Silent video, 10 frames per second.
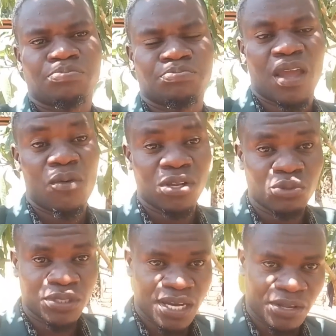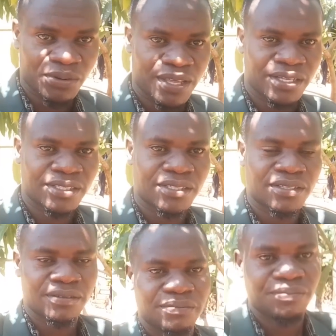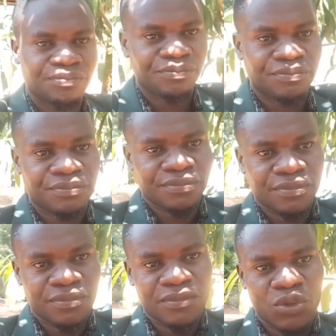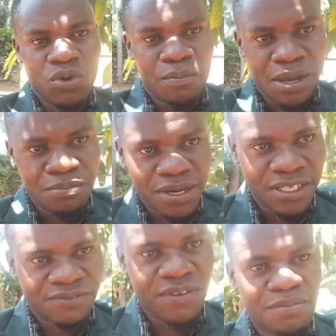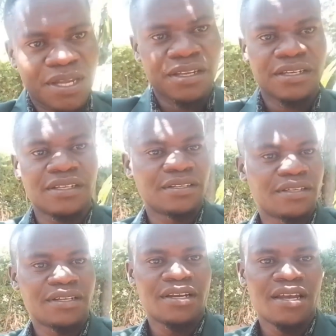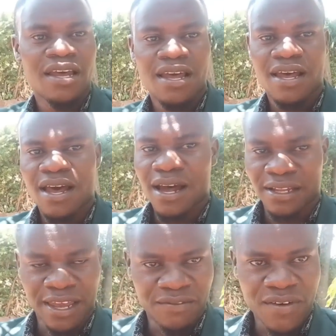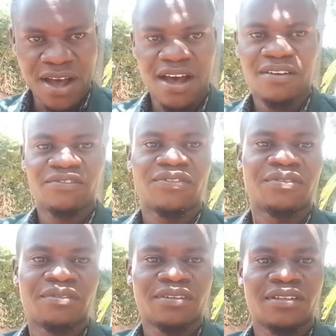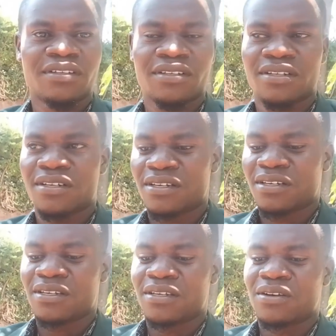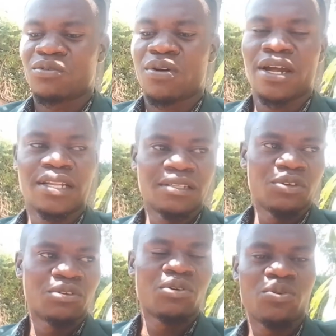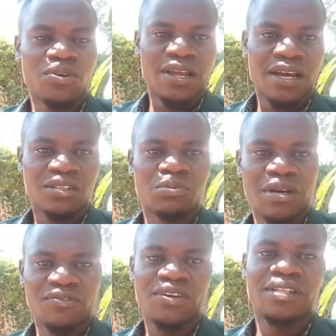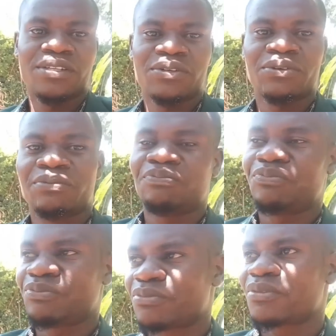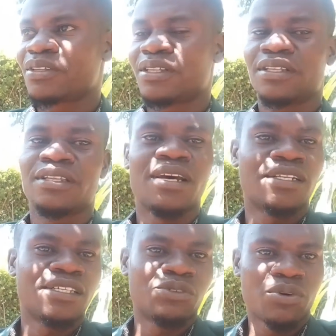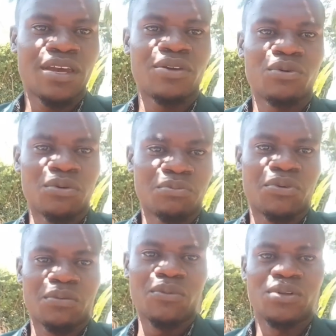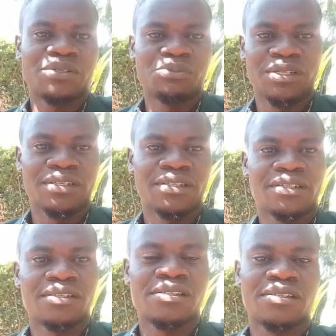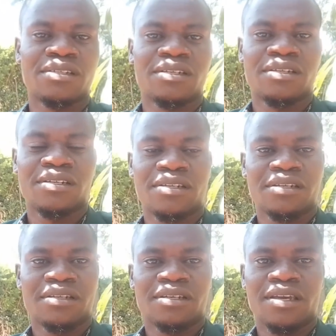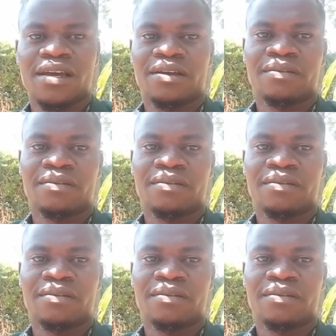I want to tell you that you are my best family I'll ever have. When you know you react to my video, that is where you promote me. Yeah.